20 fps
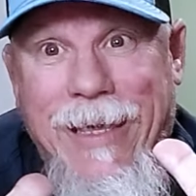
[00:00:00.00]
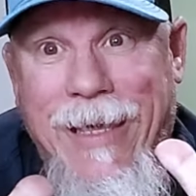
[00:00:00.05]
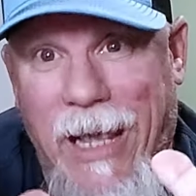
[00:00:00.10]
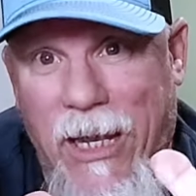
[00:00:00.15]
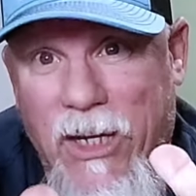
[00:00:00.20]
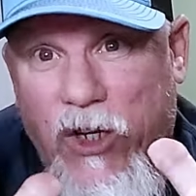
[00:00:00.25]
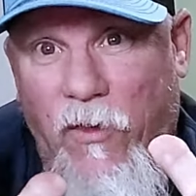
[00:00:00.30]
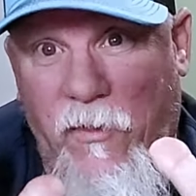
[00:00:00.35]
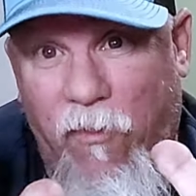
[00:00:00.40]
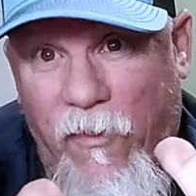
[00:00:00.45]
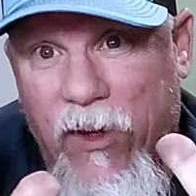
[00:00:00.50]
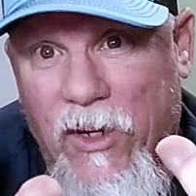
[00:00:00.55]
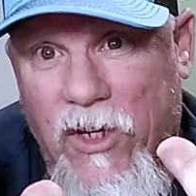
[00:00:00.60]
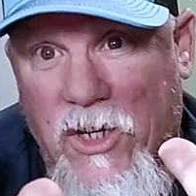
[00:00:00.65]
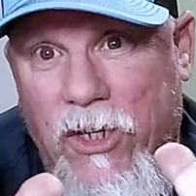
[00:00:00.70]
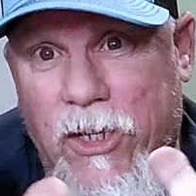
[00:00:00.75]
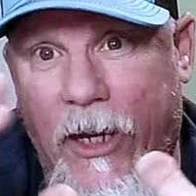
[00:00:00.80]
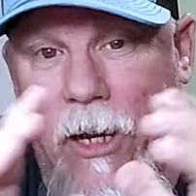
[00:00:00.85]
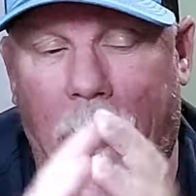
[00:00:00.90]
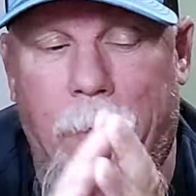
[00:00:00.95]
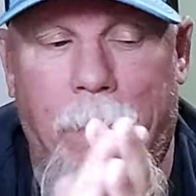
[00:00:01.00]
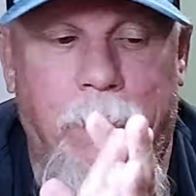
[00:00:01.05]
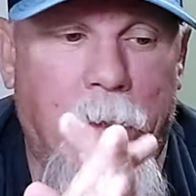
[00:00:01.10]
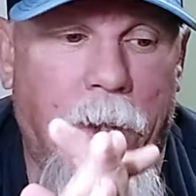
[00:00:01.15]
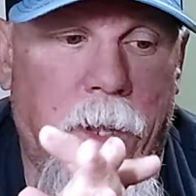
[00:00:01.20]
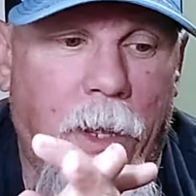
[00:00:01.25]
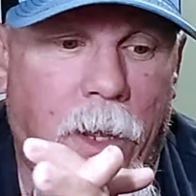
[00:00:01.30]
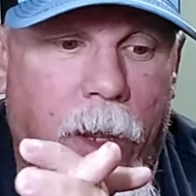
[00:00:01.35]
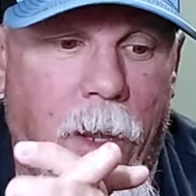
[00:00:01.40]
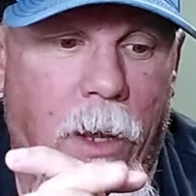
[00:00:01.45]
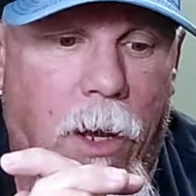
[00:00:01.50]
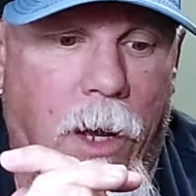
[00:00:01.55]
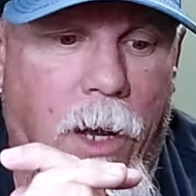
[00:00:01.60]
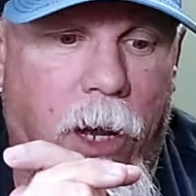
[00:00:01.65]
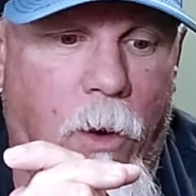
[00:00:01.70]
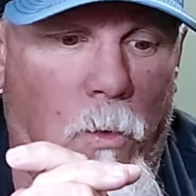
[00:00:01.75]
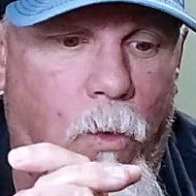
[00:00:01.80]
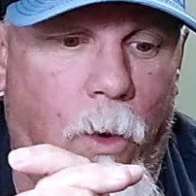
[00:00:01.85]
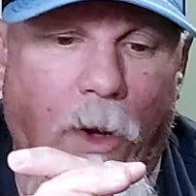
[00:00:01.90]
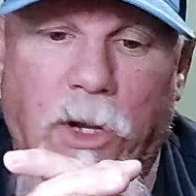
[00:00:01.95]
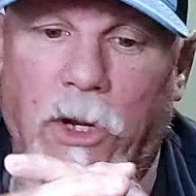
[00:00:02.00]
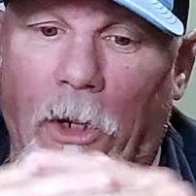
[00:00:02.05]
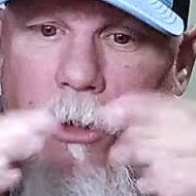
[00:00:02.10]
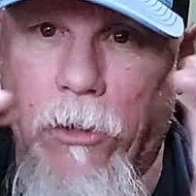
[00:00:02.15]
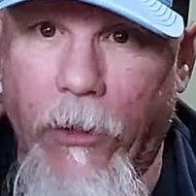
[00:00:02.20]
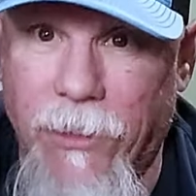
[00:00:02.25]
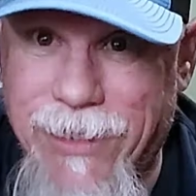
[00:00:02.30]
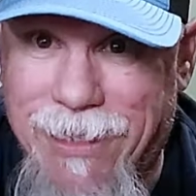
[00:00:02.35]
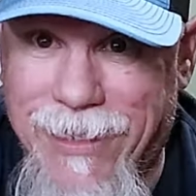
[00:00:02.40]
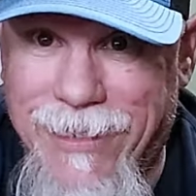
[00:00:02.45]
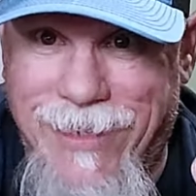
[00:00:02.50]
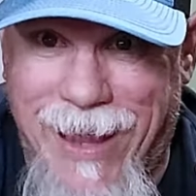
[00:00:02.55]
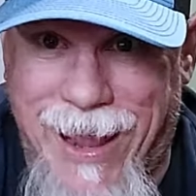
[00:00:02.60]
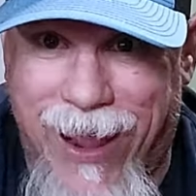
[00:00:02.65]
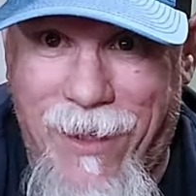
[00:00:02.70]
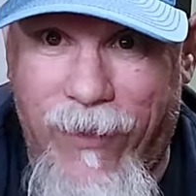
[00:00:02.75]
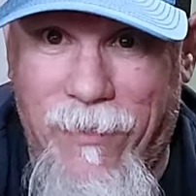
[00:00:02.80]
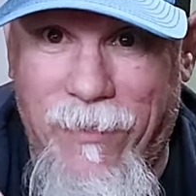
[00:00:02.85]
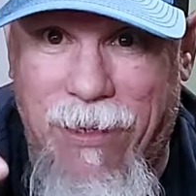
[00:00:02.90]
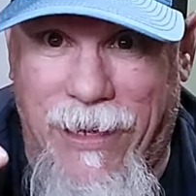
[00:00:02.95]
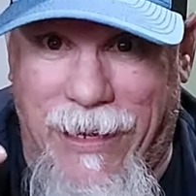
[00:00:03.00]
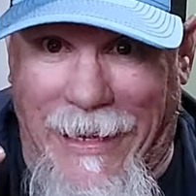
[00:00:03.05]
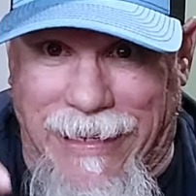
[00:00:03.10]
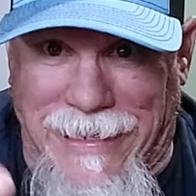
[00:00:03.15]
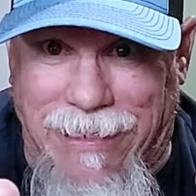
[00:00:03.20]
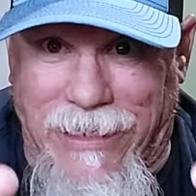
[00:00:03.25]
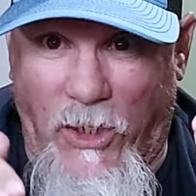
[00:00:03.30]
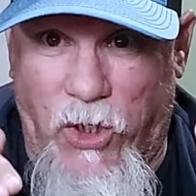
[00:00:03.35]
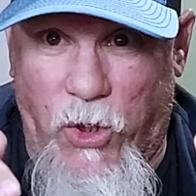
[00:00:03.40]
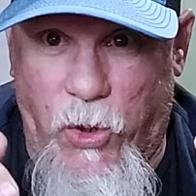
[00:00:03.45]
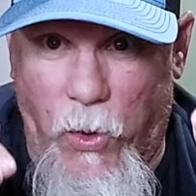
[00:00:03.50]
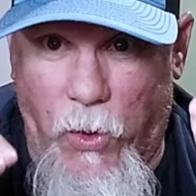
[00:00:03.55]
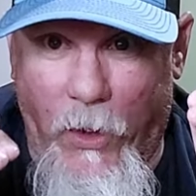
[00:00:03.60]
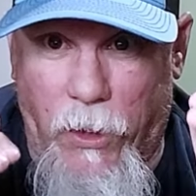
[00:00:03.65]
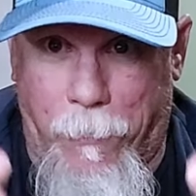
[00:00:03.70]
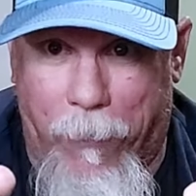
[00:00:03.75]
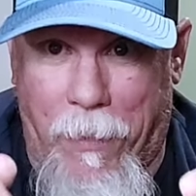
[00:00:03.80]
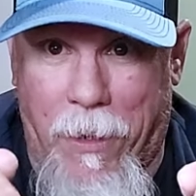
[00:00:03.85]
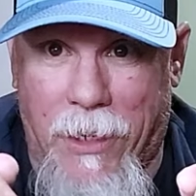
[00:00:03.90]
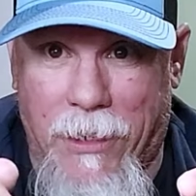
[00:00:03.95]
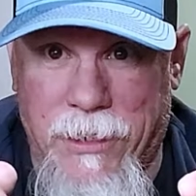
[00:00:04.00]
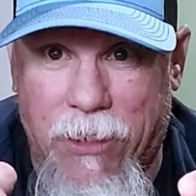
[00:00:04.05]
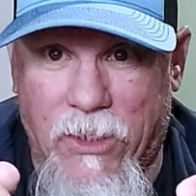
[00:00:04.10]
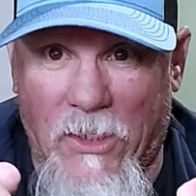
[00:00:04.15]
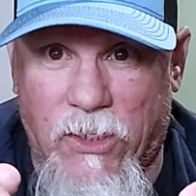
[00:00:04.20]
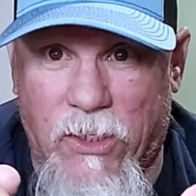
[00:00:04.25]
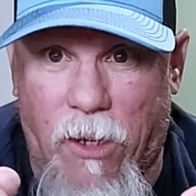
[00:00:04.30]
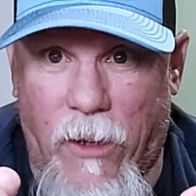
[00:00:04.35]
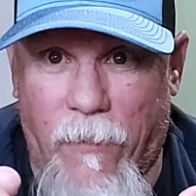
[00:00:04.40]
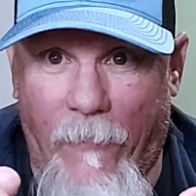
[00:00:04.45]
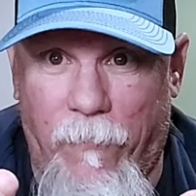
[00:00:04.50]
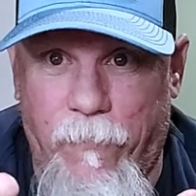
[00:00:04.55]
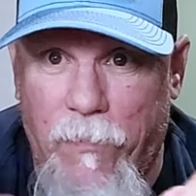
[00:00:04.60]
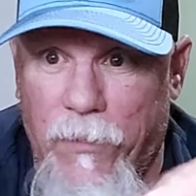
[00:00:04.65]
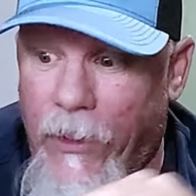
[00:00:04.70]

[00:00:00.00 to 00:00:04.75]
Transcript: catch fish there. When you look down into the pond itself,